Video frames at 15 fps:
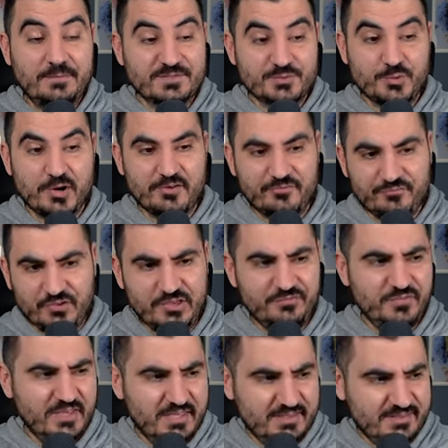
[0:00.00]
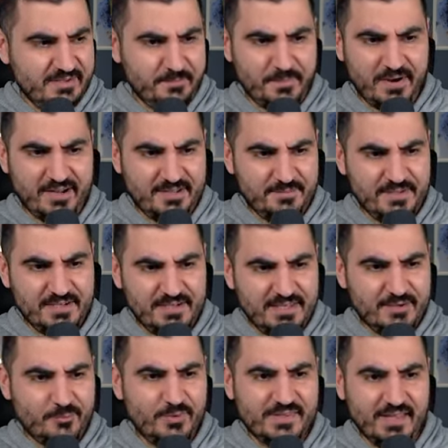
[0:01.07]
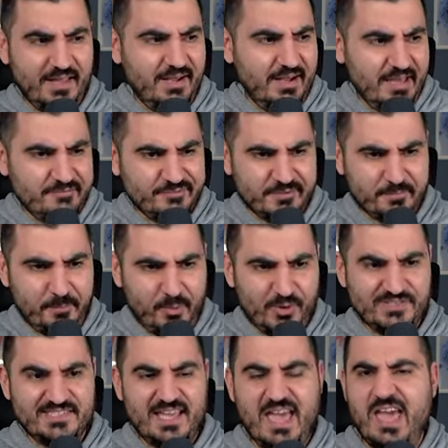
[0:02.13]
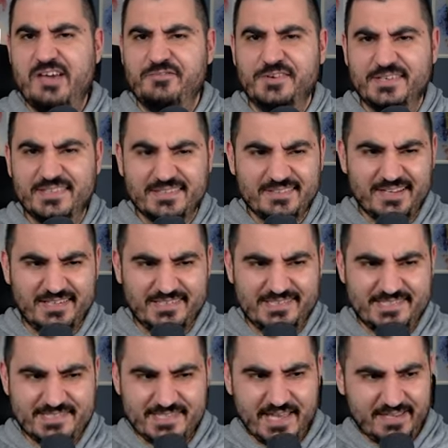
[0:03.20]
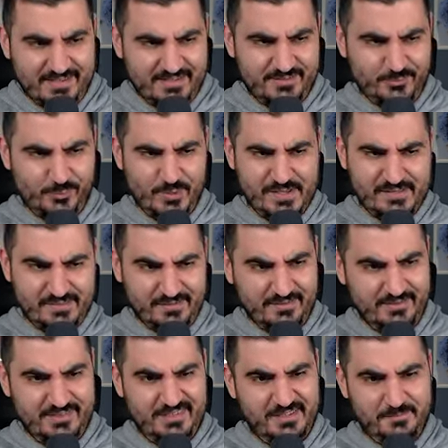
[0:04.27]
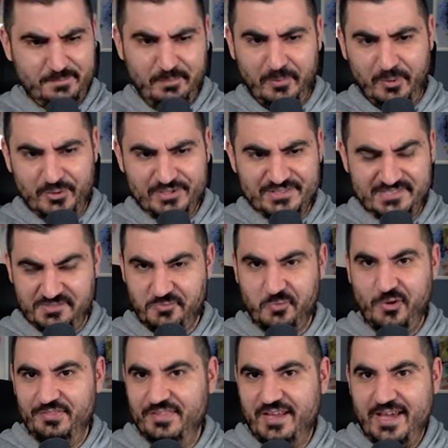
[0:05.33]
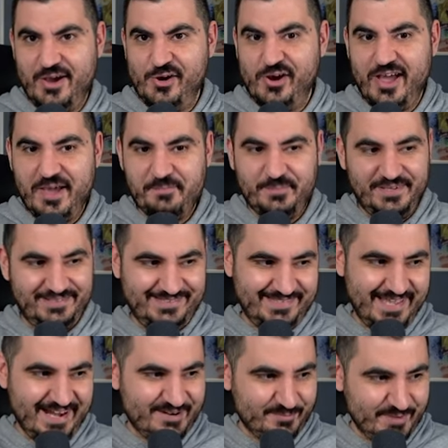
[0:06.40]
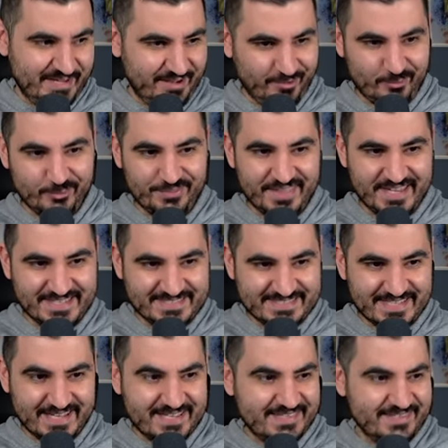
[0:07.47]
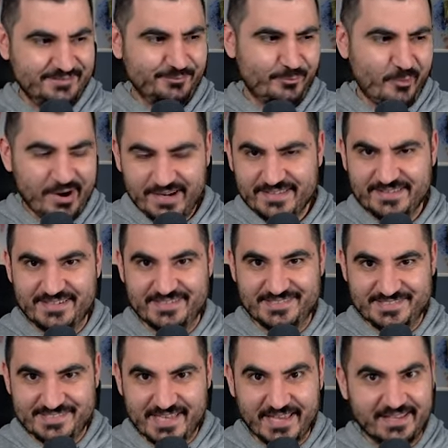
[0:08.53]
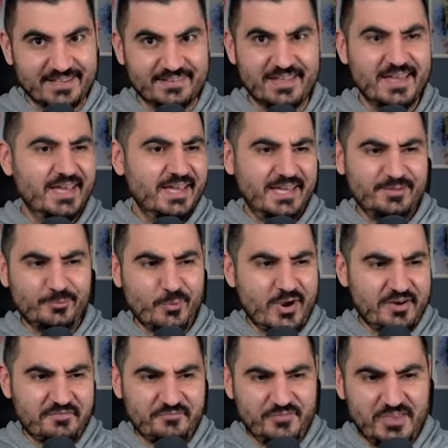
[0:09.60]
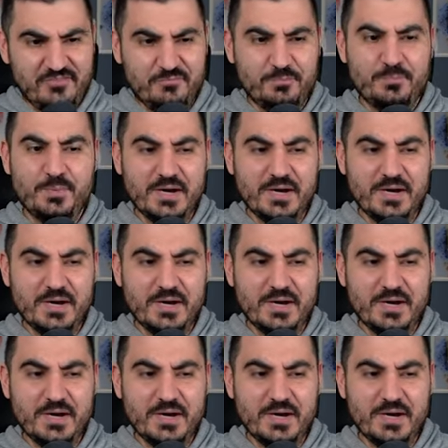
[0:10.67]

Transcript: games, we're fifth in the Premier League with eleven points. Everton are second with thirteen points. What the hell happened there, man? Who they signed and why they are second and we're fifth?